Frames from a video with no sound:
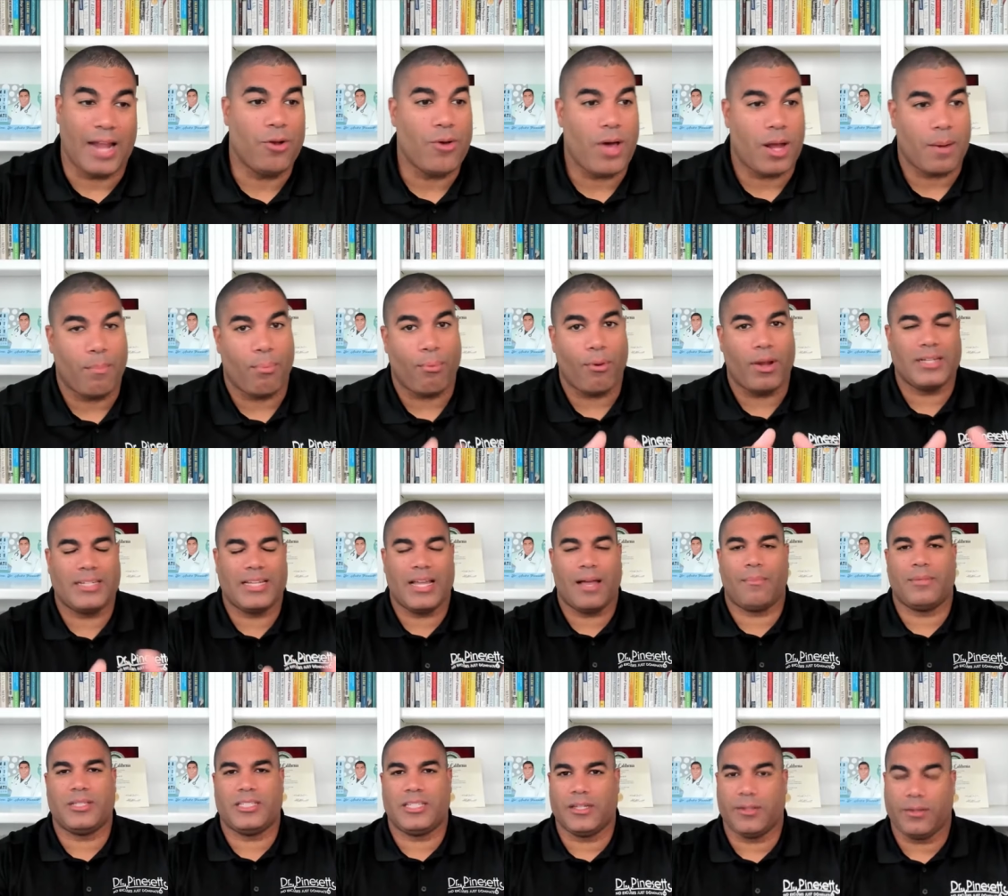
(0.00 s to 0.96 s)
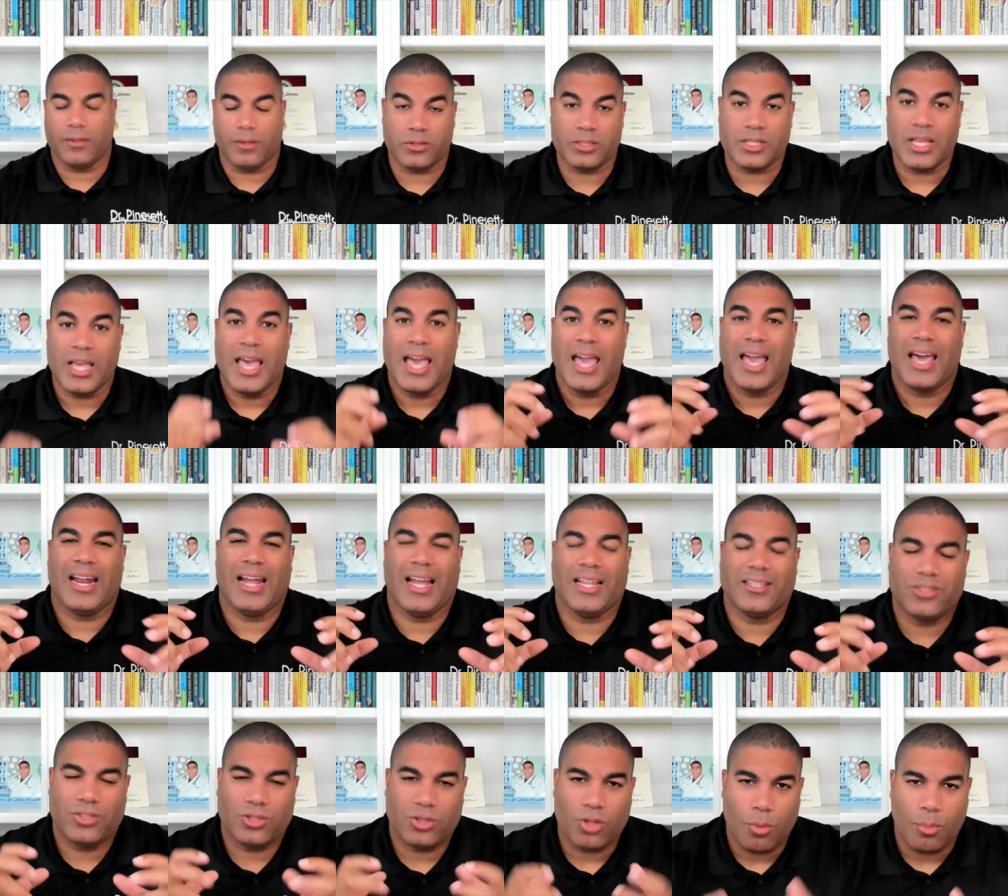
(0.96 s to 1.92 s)
I knew how to break down materials and
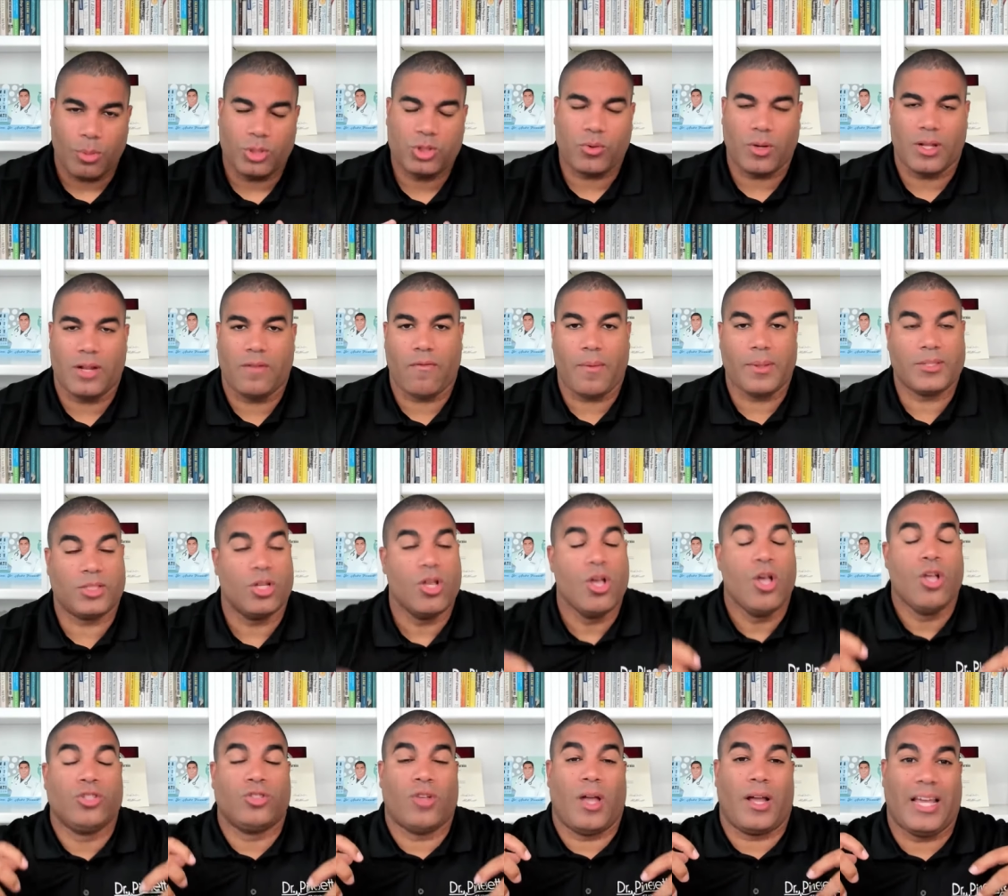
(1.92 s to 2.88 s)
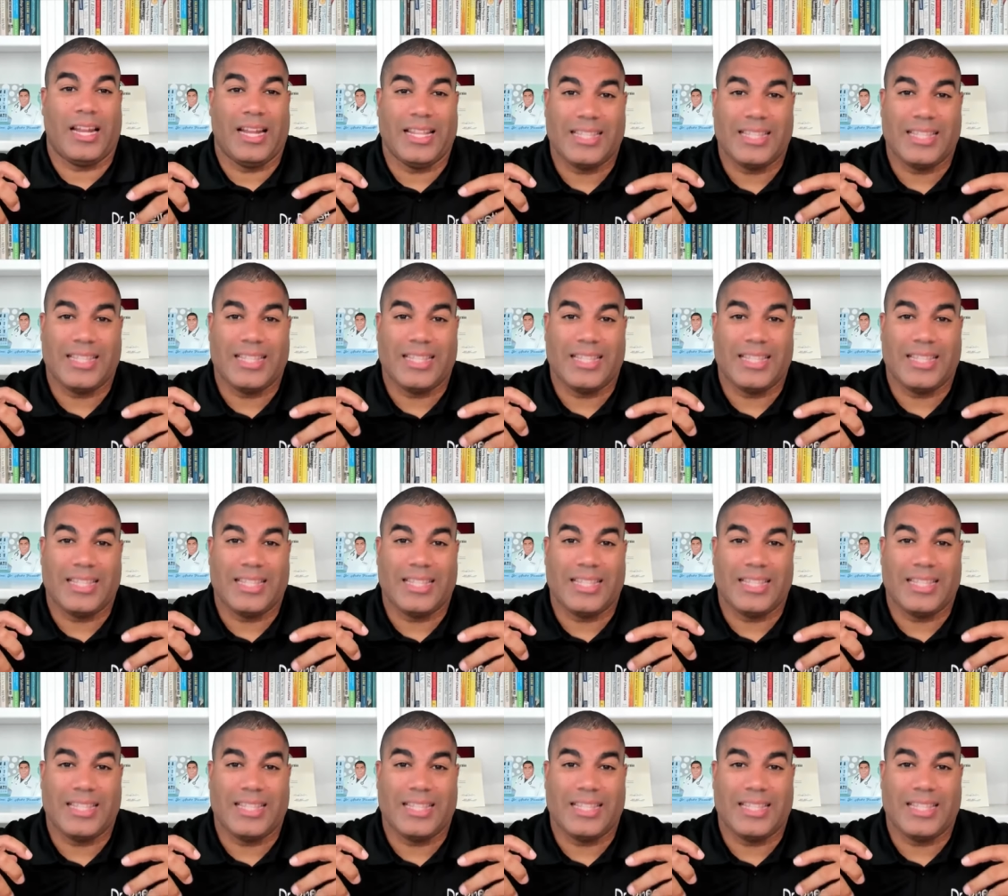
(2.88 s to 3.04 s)
I had so much great information. So